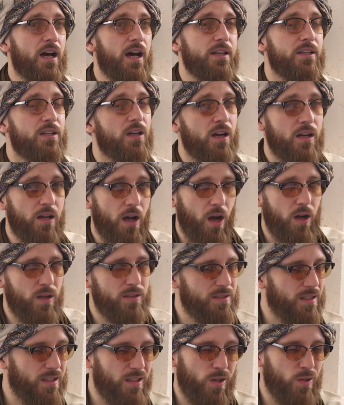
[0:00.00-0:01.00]
and young
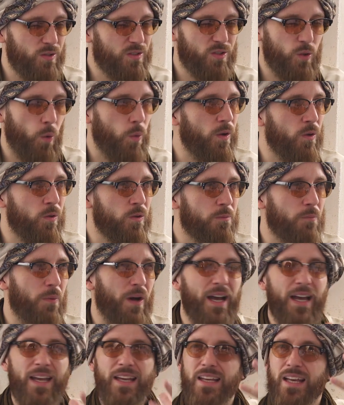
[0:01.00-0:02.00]
hearts are not soiled
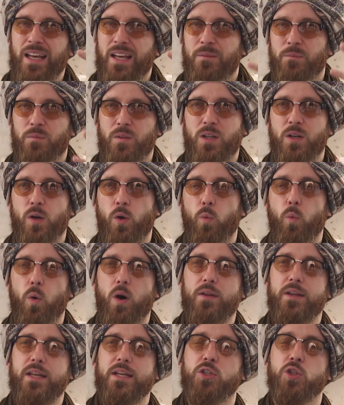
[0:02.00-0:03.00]
by
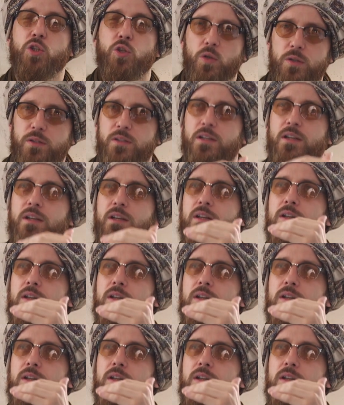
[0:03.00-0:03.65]
what they should